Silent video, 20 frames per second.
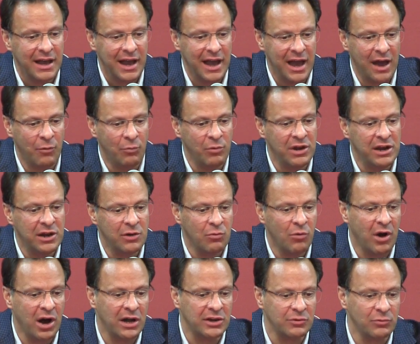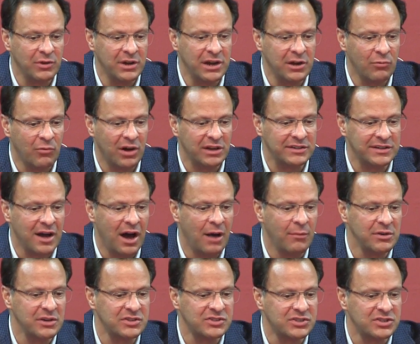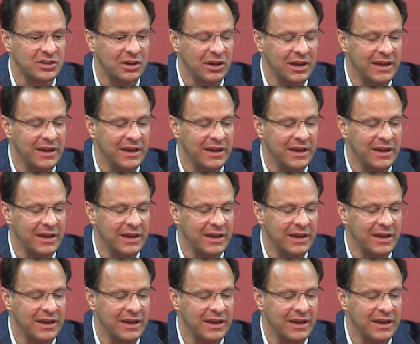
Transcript: And we didn't want Thomas